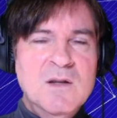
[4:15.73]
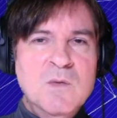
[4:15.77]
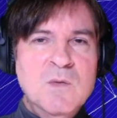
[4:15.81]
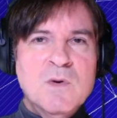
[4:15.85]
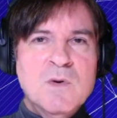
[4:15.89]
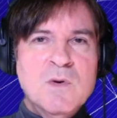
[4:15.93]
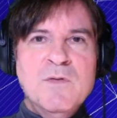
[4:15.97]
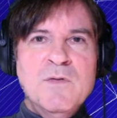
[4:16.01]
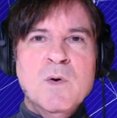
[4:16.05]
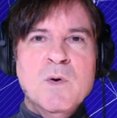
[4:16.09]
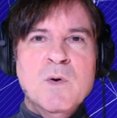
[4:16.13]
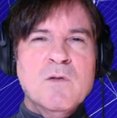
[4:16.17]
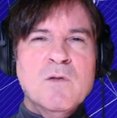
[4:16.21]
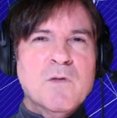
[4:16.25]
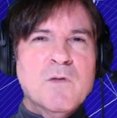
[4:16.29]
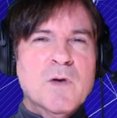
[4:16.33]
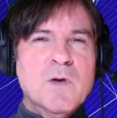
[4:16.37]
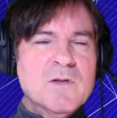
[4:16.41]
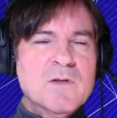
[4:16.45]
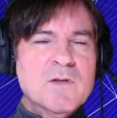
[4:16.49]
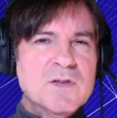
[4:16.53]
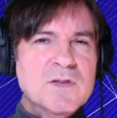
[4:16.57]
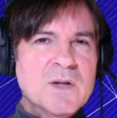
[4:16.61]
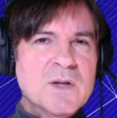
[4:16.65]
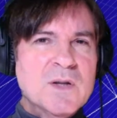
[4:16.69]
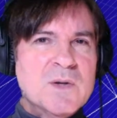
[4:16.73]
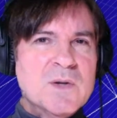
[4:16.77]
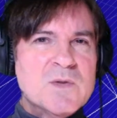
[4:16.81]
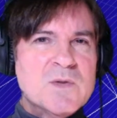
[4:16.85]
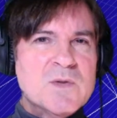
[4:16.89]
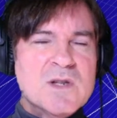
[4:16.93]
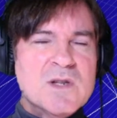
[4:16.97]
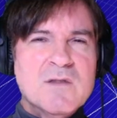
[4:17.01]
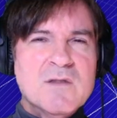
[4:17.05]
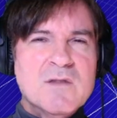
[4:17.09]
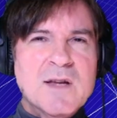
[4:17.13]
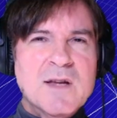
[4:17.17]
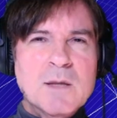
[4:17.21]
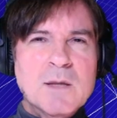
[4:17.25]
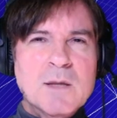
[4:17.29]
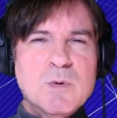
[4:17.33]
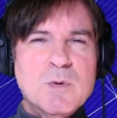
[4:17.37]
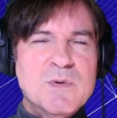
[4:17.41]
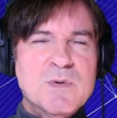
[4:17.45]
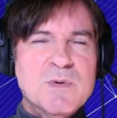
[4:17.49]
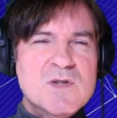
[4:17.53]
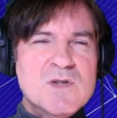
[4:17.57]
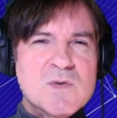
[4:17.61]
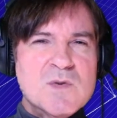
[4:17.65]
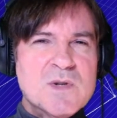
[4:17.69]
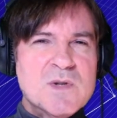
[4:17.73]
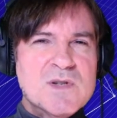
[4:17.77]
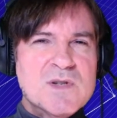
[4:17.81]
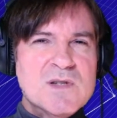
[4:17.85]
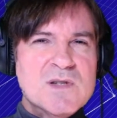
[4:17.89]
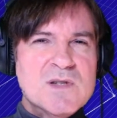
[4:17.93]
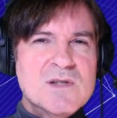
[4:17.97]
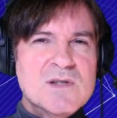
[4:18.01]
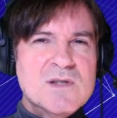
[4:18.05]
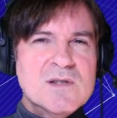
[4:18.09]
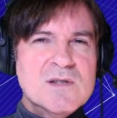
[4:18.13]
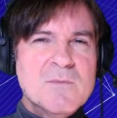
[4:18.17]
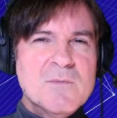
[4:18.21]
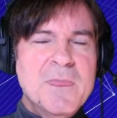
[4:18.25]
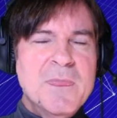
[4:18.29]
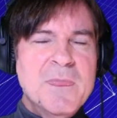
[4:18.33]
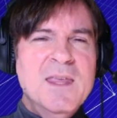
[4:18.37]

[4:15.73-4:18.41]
review of workflows and available resources.